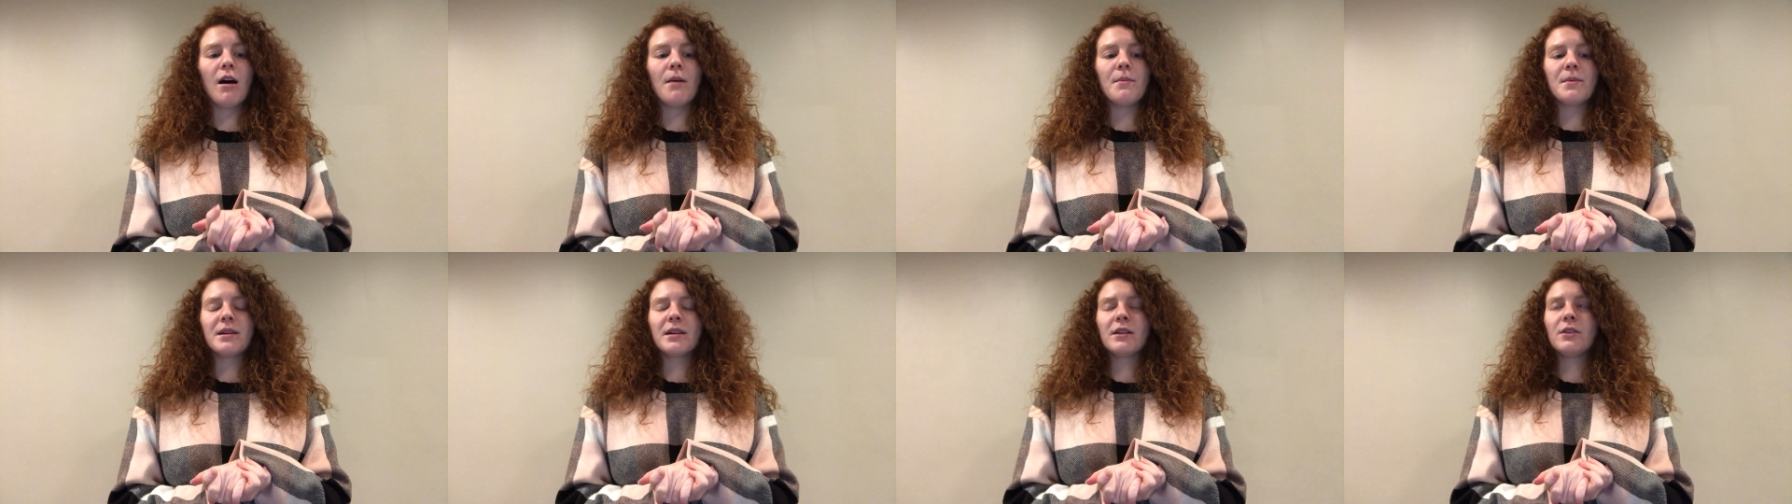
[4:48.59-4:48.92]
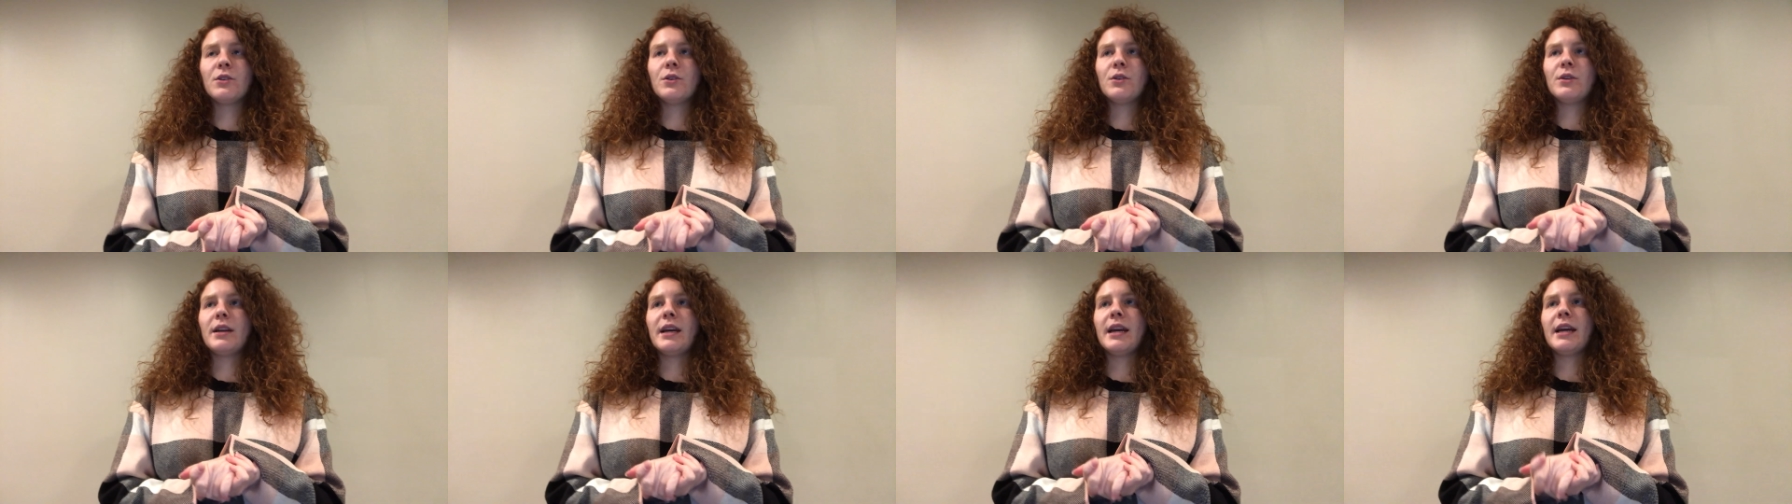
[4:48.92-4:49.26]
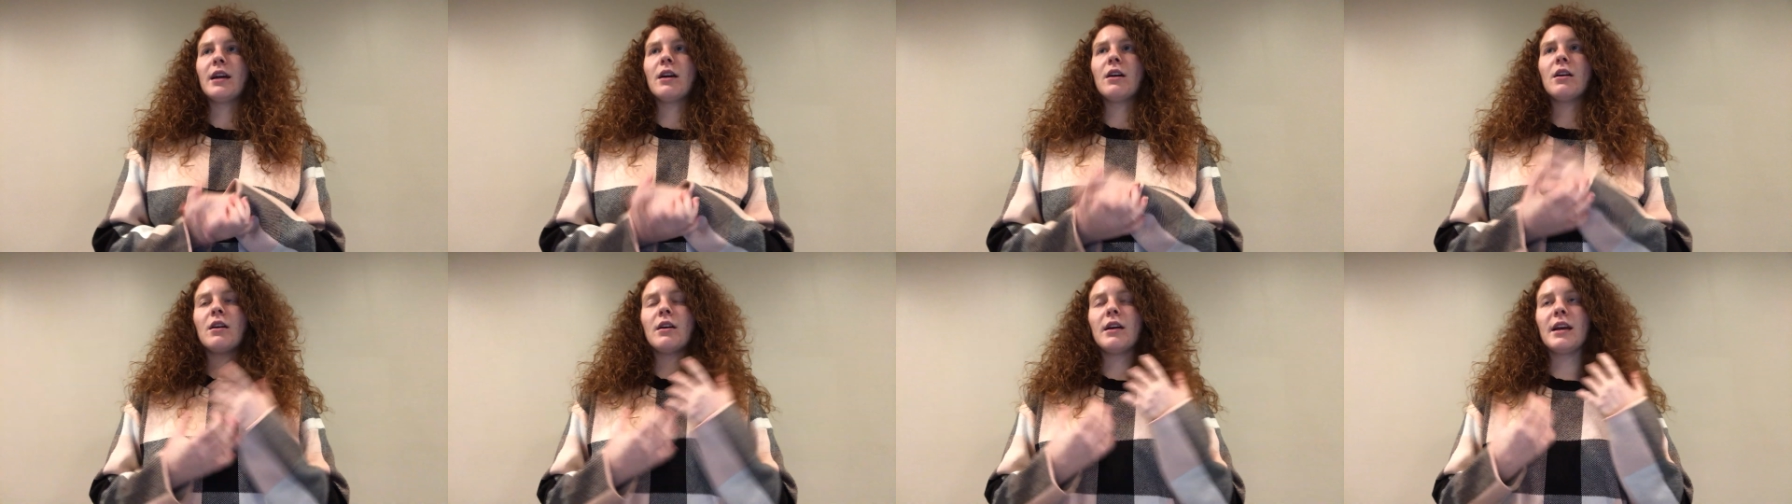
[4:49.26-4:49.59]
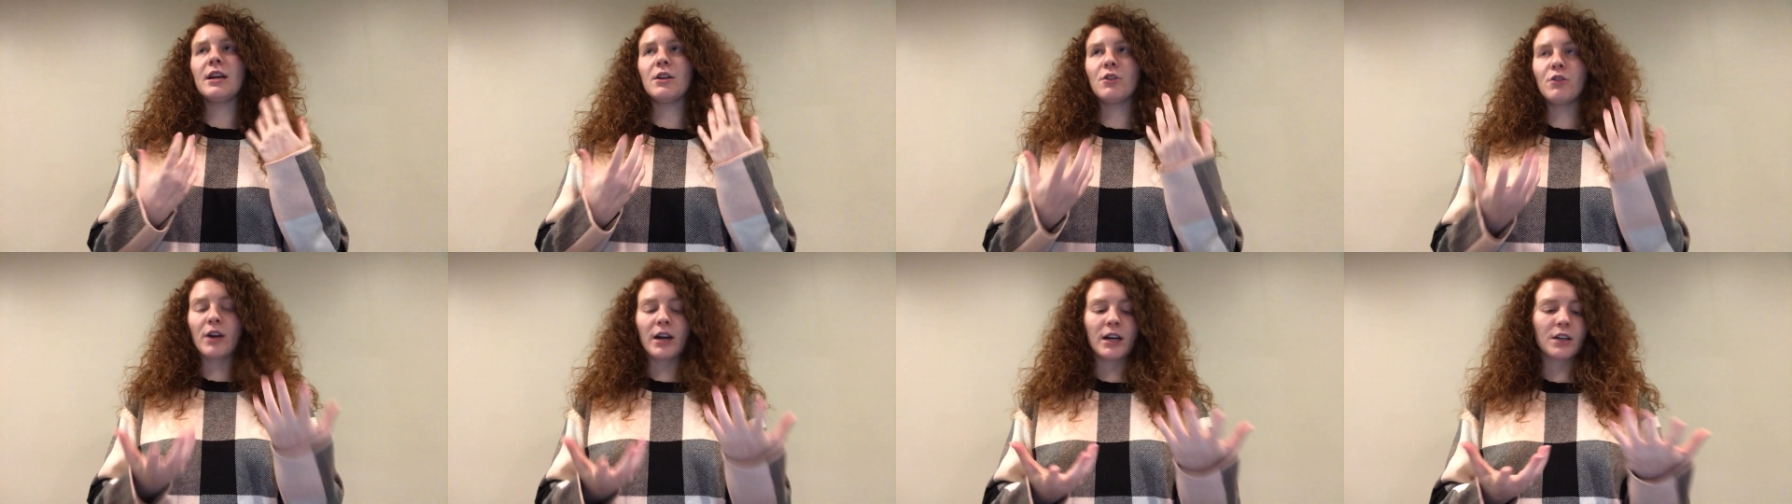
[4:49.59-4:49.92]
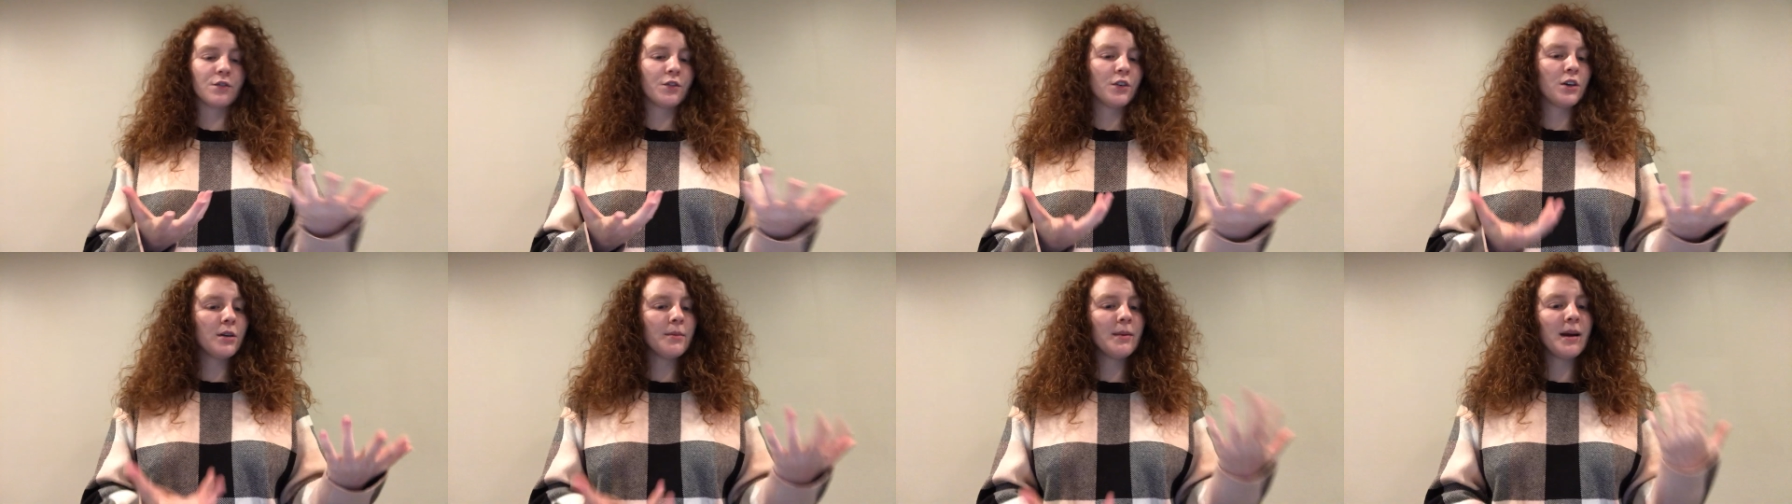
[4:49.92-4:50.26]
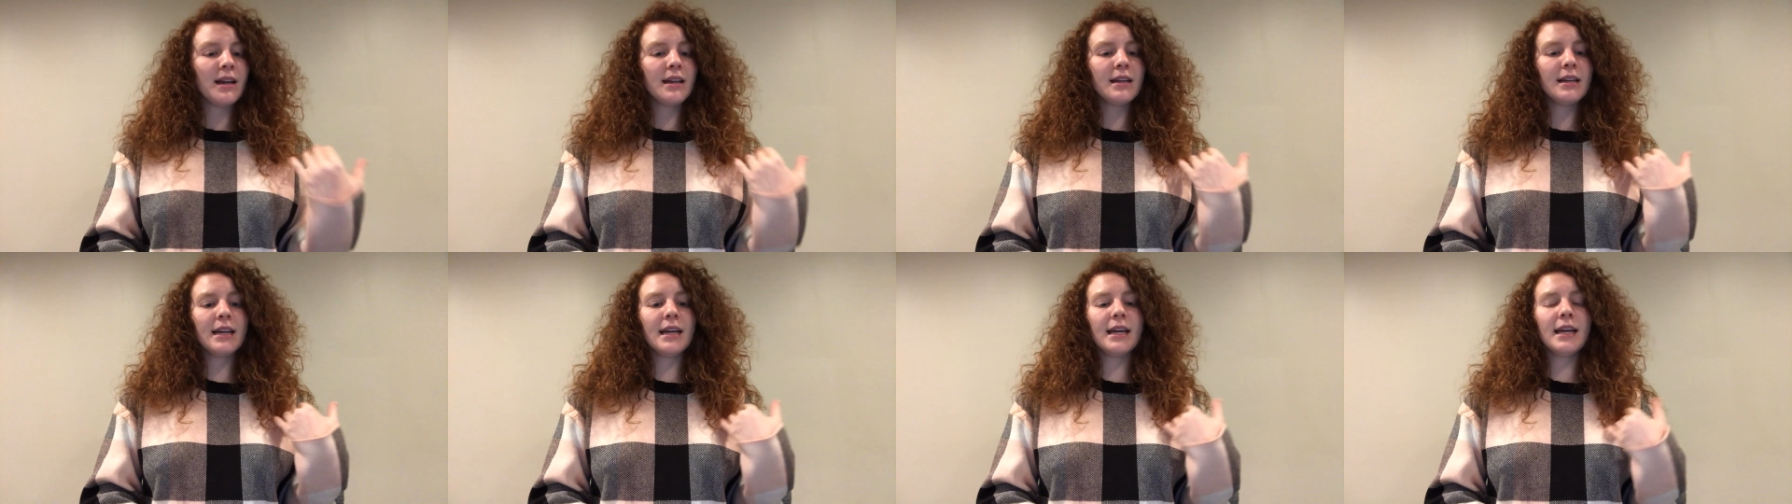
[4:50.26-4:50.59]
including incorrect verb
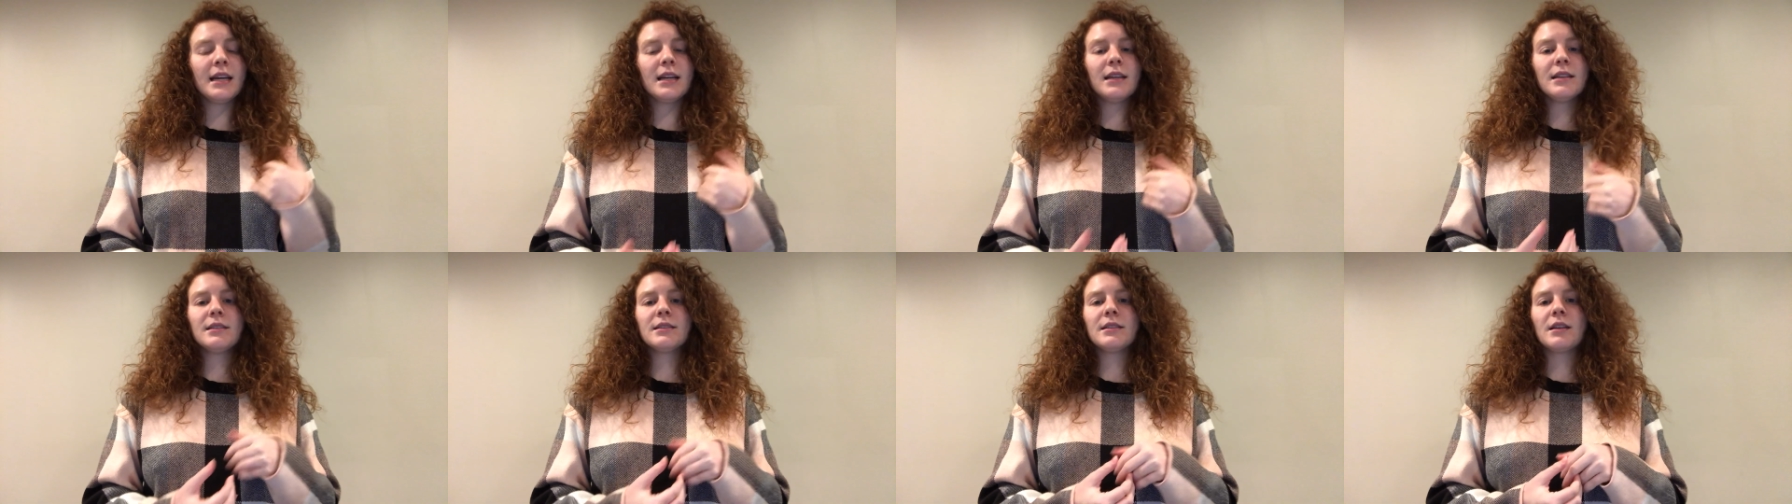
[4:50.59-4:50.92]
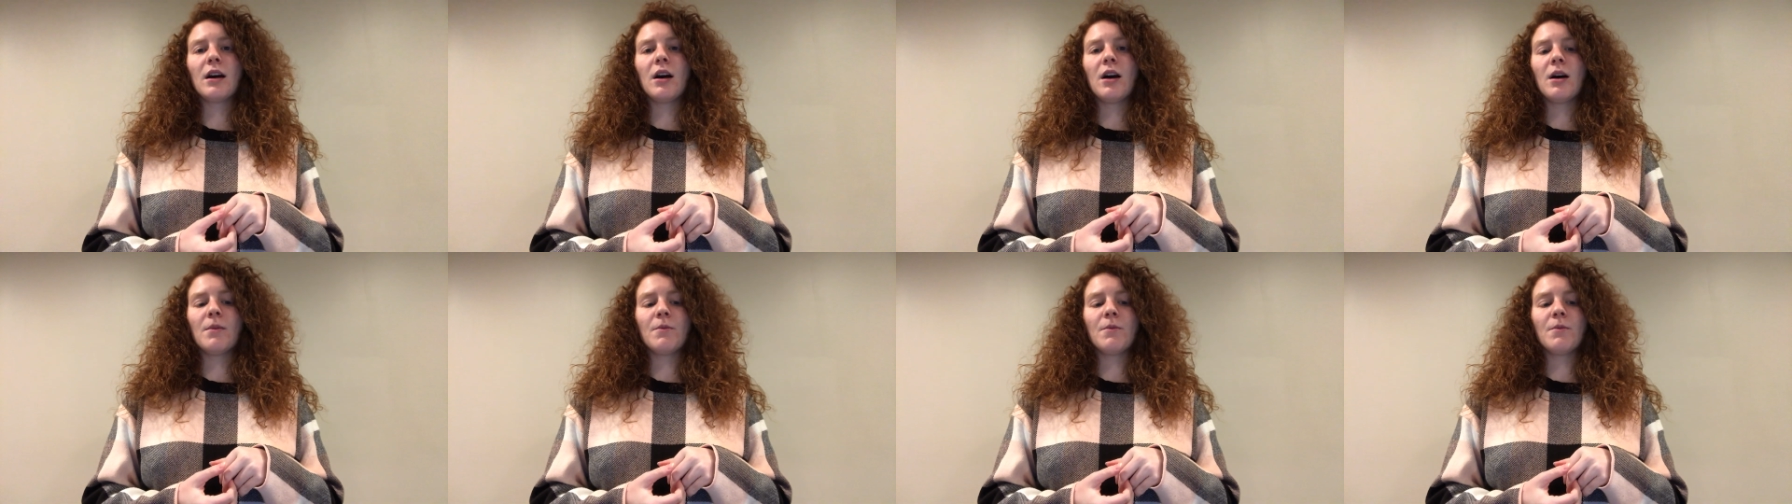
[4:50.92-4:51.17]
endings,